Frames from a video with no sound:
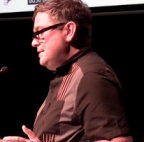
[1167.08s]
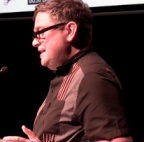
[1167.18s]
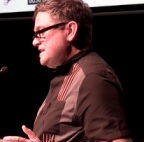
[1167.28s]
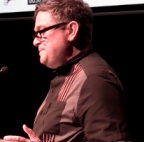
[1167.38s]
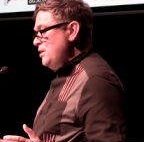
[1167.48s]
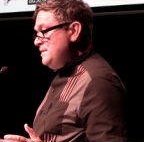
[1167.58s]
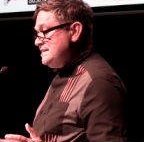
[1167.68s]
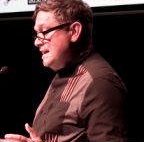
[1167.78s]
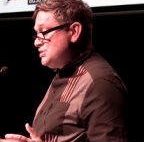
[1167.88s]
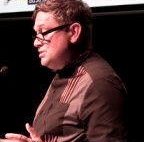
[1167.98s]

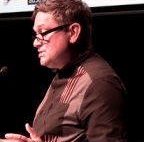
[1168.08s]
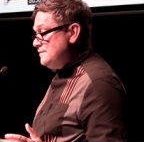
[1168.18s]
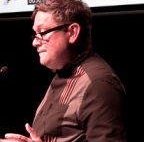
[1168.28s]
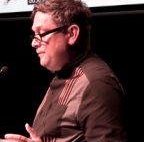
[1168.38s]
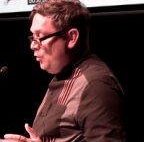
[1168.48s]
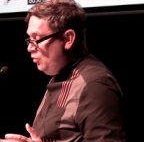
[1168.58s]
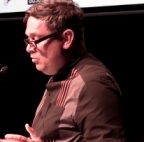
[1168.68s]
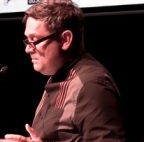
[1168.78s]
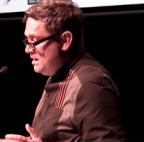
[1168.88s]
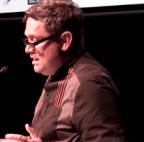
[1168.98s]
experimentations in
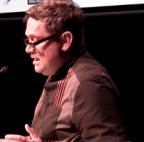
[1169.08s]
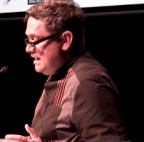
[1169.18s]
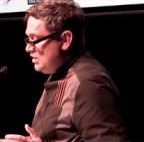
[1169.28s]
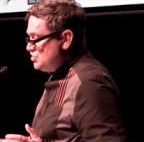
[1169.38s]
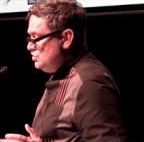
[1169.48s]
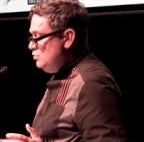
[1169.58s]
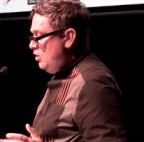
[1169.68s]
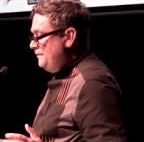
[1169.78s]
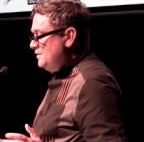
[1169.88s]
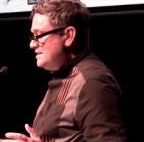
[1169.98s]
form, and a too
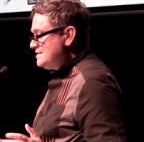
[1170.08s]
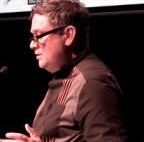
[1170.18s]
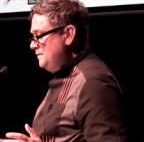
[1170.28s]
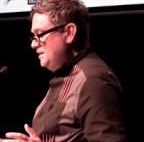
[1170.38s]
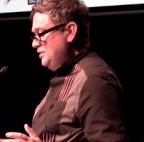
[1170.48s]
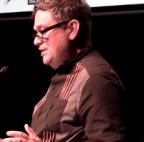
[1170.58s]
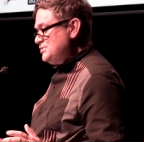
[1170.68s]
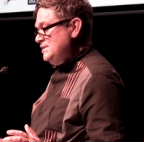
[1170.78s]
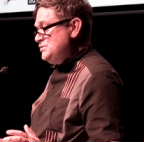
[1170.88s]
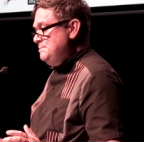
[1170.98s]
often self
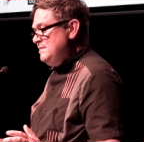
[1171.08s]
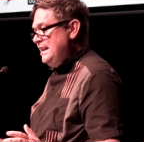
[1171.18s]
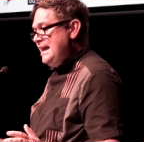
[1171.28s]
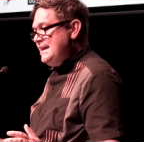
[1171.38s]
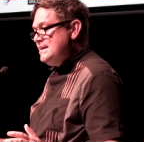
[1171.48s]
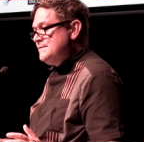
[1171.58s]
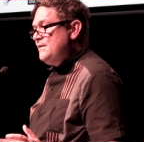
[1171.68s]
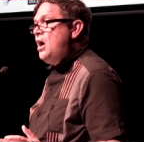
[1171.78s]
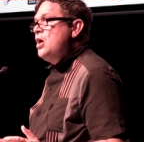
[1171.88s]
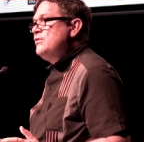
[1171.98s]
congratulatory malaise
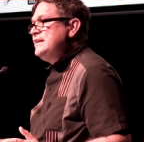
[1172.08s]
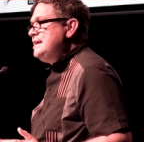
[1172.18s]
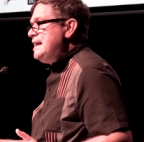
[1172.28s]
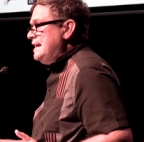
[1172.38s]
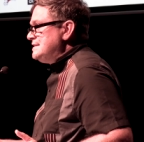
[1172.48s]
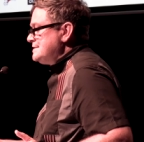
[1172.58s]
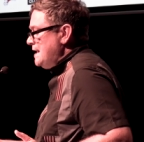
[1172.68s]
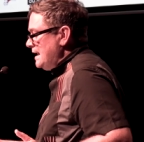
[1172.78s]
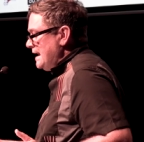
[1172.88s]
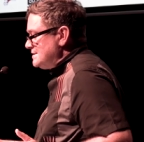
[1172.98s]
of irony and
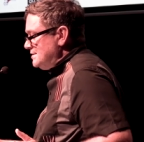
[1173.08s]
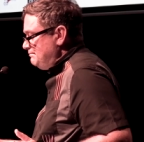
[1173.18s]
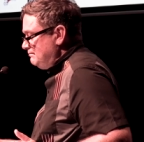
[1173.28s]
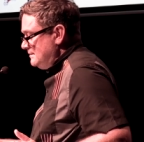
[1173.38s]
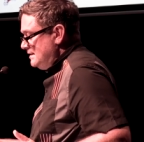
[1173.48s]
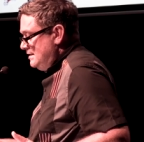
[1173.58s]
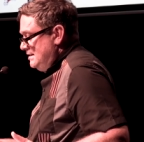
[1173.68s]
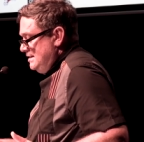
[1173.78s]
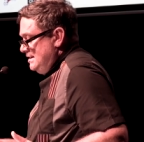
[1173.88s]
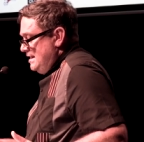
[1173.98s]
sarcasm?
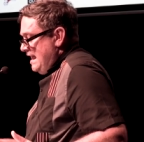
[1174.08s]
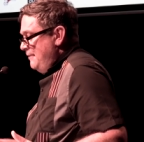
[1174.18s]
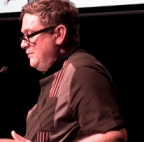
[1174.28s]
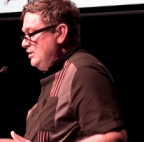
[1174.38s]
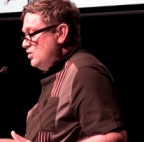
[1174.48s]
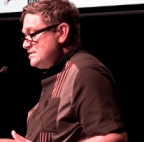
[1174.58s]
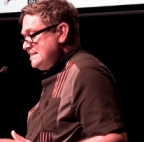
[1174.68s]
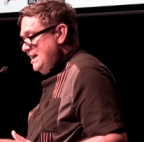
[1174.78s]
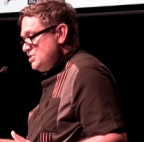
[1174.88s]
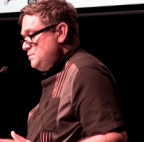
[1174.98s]
Have we lost
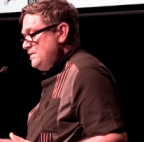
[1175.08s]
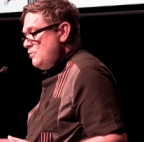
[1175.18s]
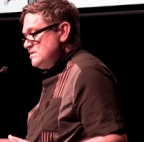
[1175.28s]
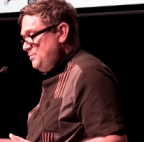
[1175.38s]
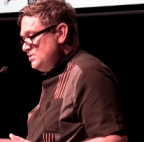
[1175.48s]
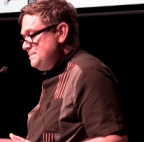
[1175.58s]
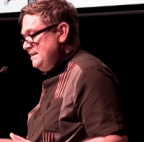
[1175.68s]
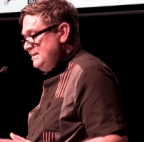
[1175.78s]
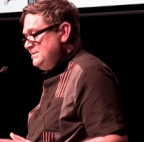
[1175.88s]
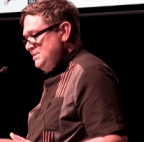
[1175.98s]
touch with our
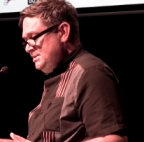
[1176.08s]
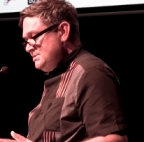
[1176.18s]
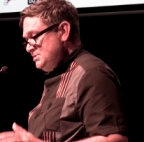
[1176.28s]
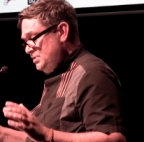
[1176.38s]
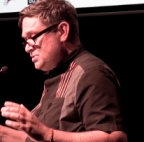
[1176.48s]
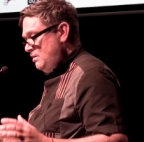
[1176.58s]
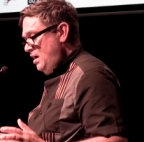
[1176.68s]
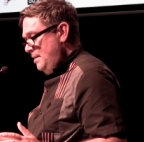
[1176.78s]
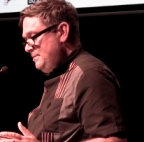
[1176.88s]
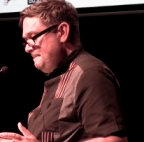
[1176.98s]
responsibilities to the
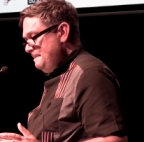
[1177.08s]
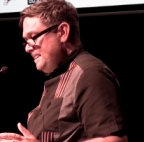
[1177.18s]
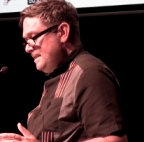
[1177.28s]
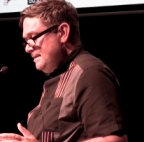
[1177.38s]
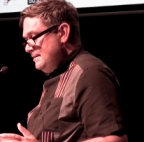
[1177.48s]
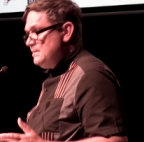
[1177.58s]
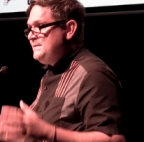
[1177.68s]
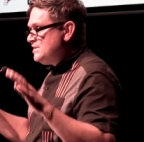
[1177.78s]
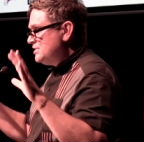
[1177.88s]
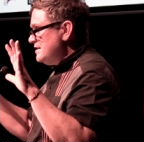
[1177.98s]
tribe? And let
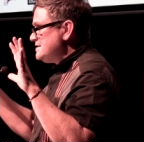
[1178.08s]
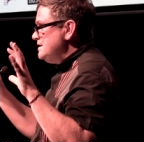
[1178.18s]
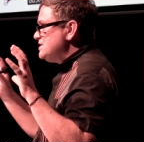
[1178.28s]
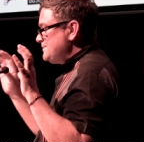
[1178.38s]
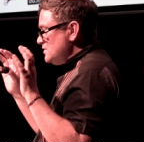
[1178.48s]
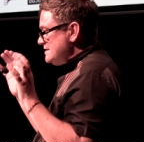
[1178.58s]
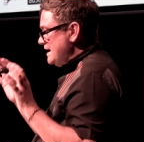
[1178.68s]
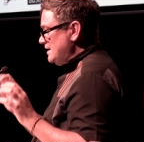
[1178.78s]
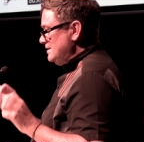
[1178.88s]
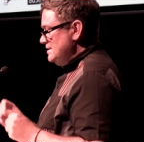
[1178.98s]
me digress here just for a
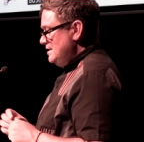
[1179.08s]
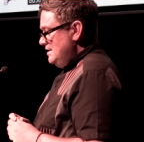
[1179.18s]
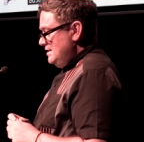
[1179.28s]
second.